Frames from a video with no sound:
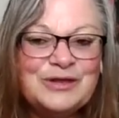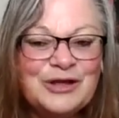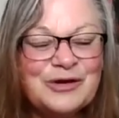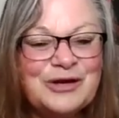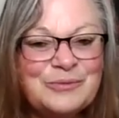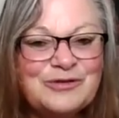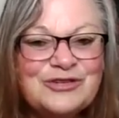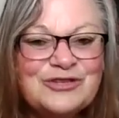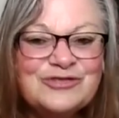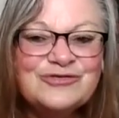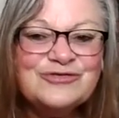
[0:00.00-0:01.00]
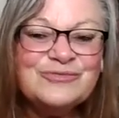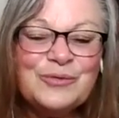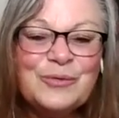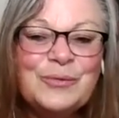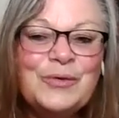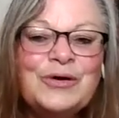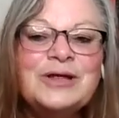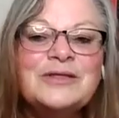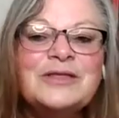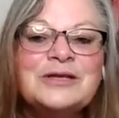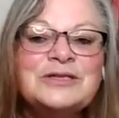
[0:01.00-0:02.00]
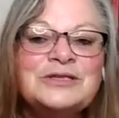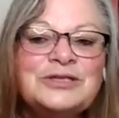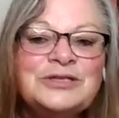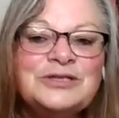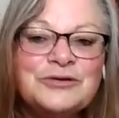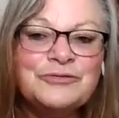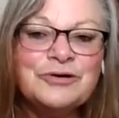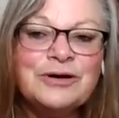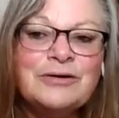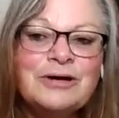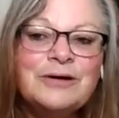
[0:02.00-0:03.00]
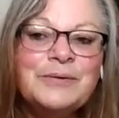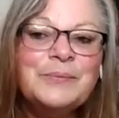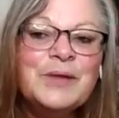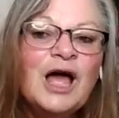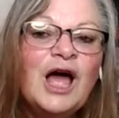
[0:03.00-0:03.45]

like Aboriginal wording. I think it's Jiggerera.